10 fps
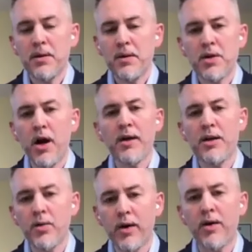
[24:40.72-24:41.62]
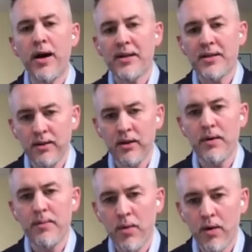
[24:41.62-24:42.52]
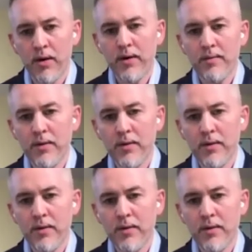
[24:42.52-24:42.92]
talking to our clients a little bit more,